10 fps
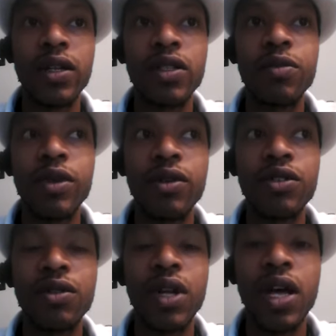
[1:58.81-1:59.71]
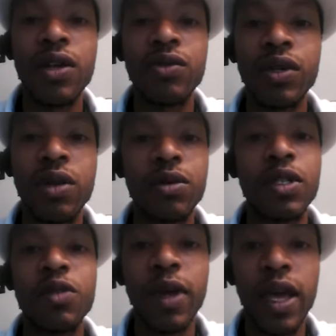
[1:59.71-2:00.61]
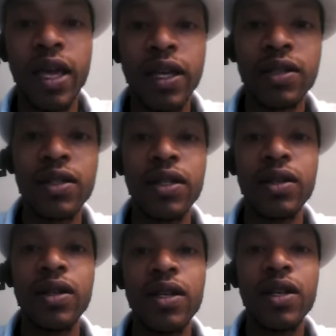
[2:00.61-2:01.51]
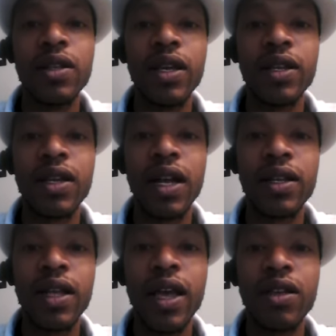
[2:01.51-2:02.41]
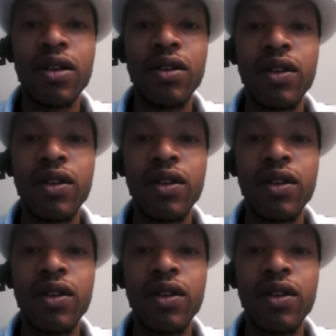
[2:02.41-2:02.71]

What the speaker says: spiritual knowledge when it comes to space and things like that, you know,